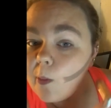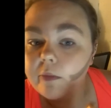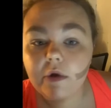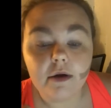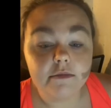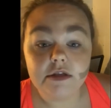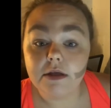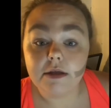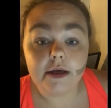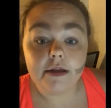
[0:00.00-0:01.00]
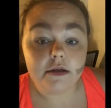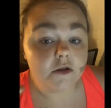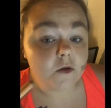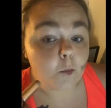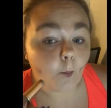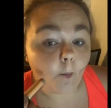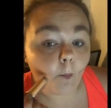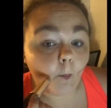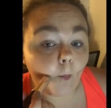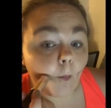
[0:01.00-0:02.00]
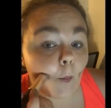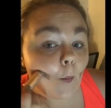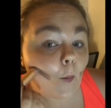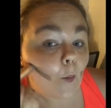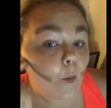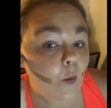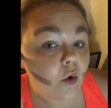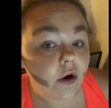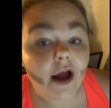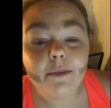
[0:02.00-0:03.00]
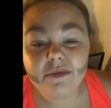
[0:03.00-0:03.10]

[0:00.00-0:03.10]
And I'm just like, yeah, this crap,